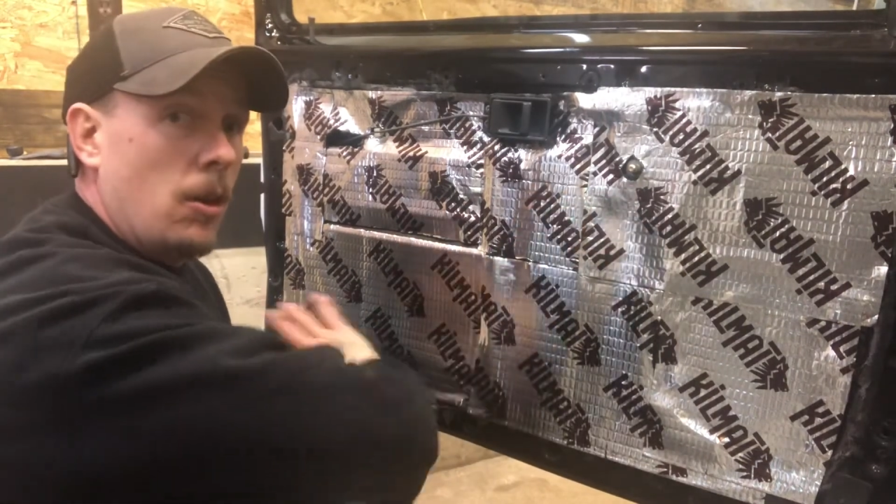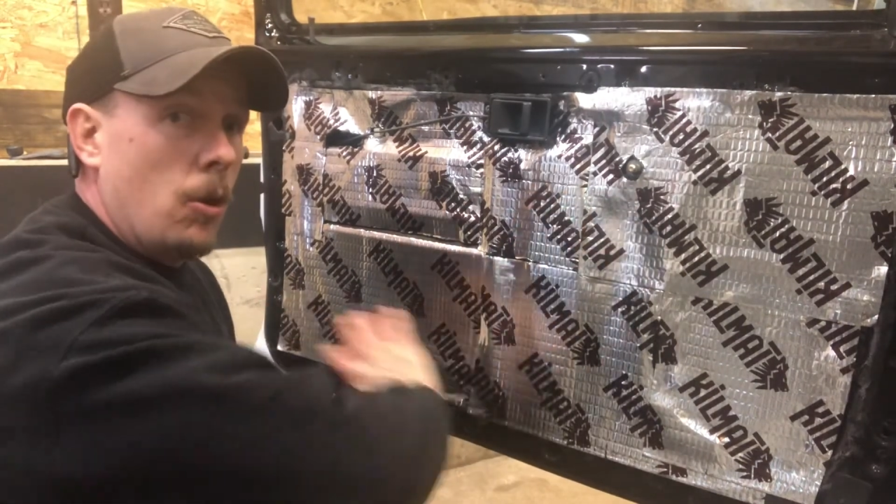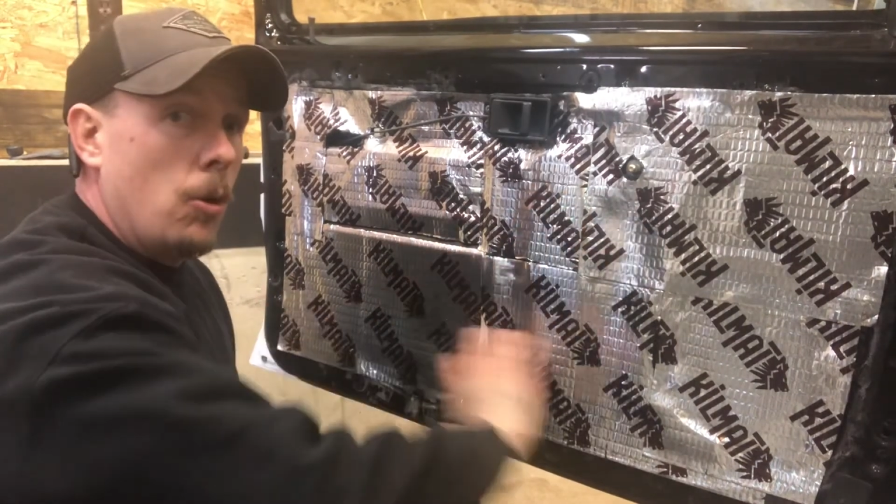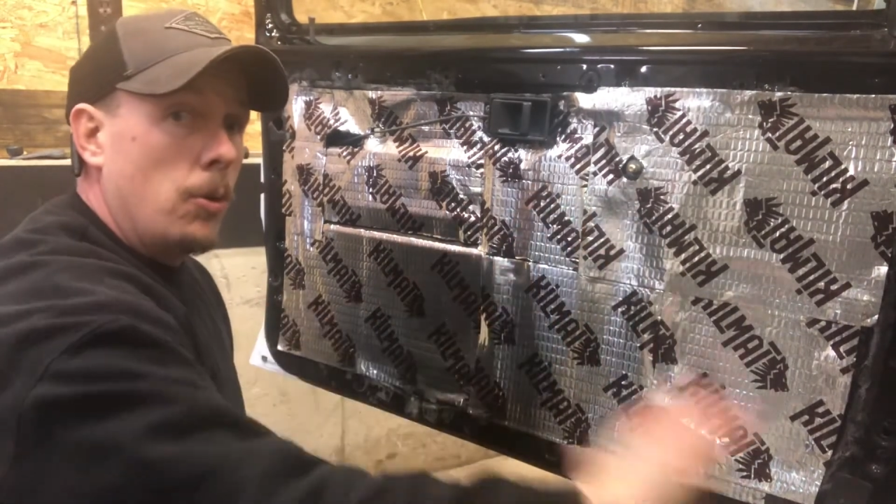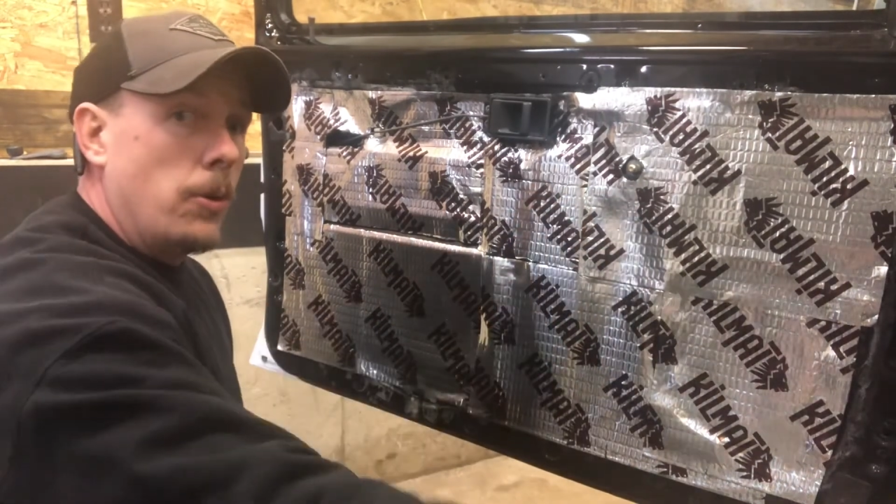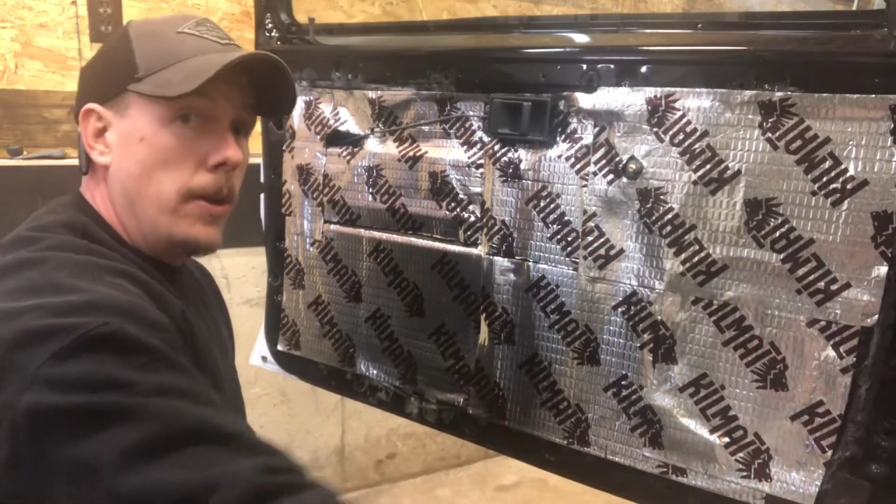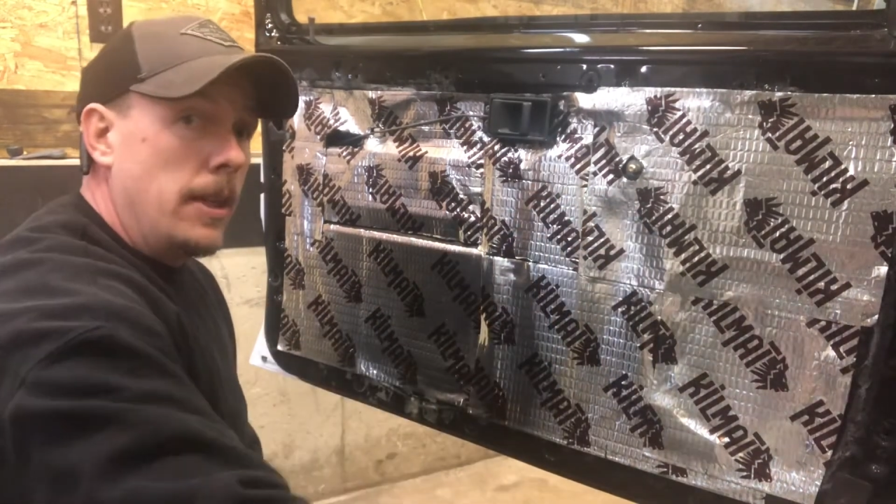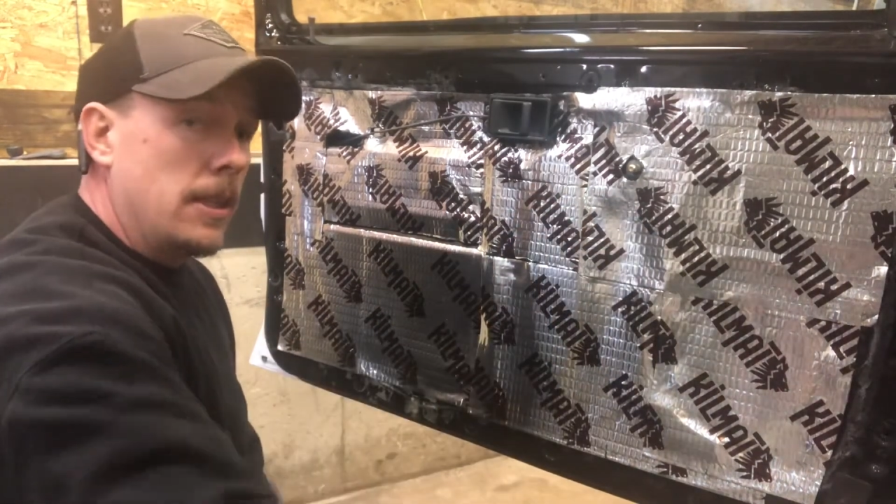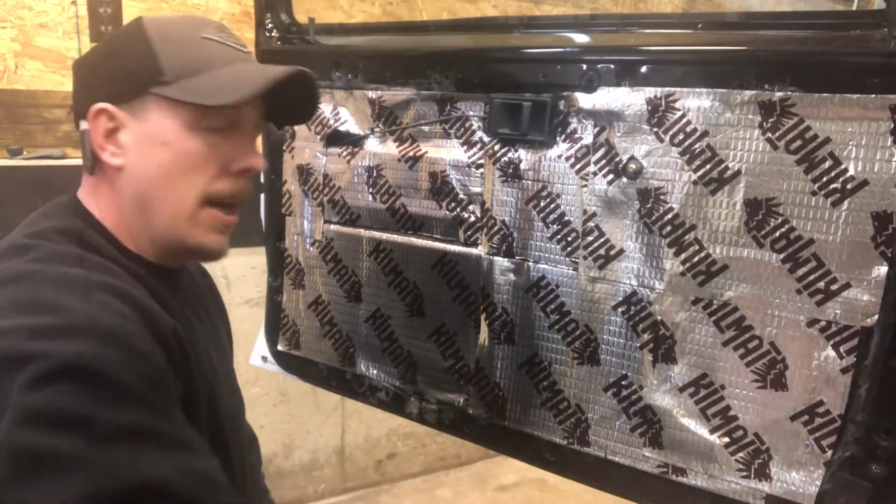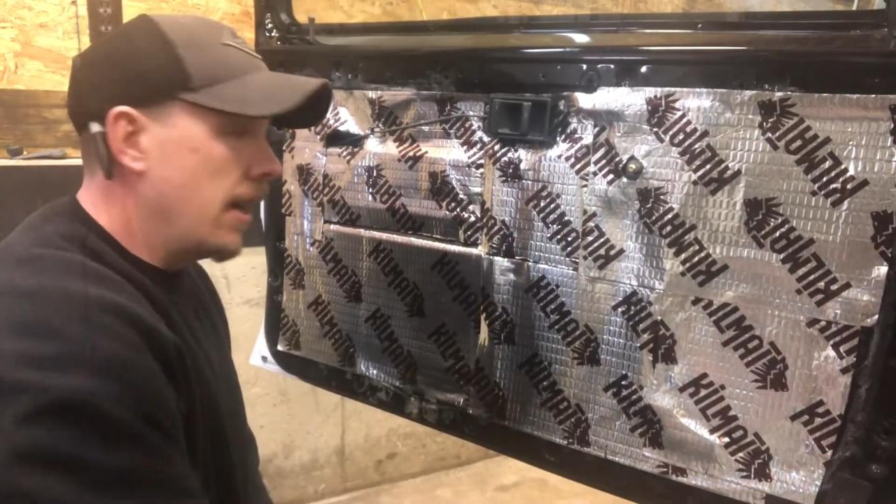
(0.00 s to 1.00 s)
whole
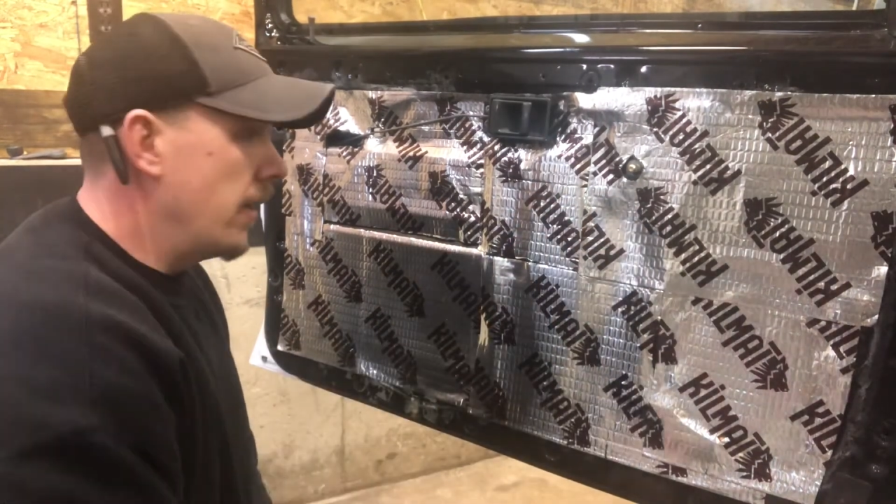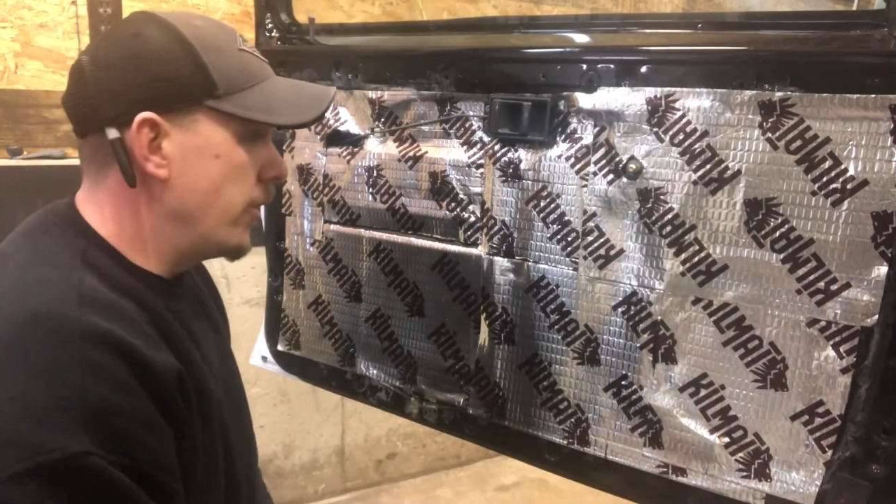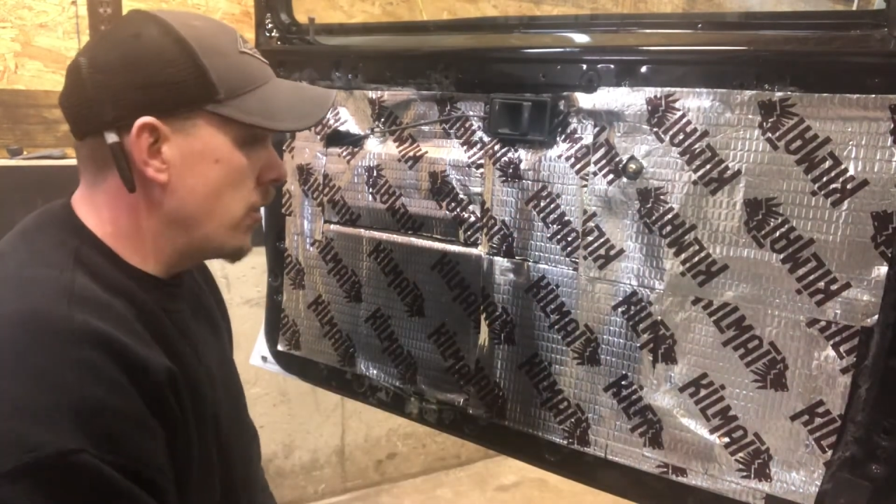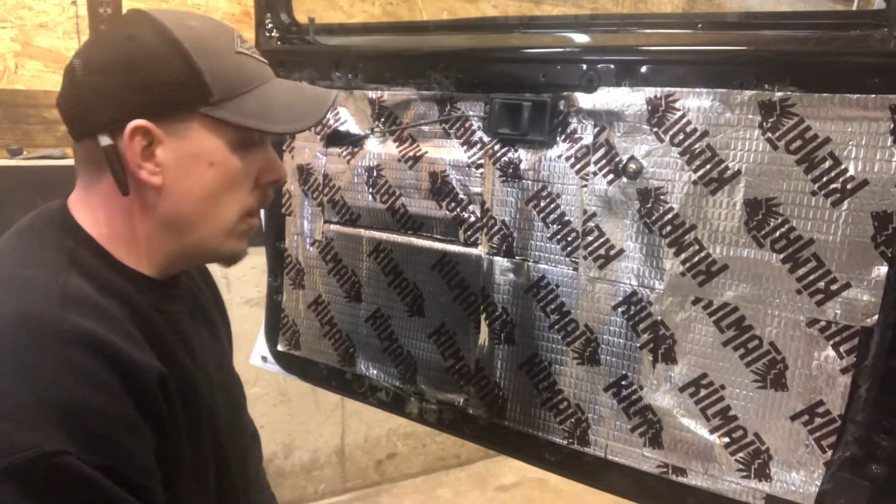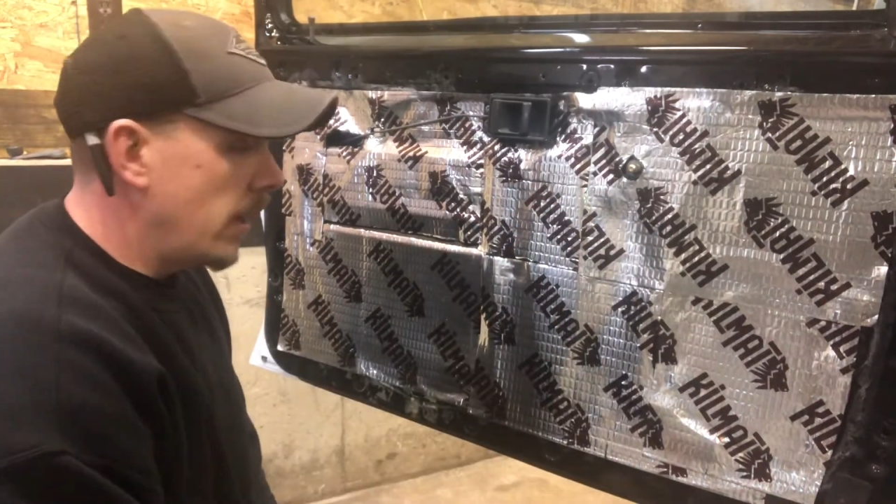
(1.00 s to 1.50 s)
inside of the truck,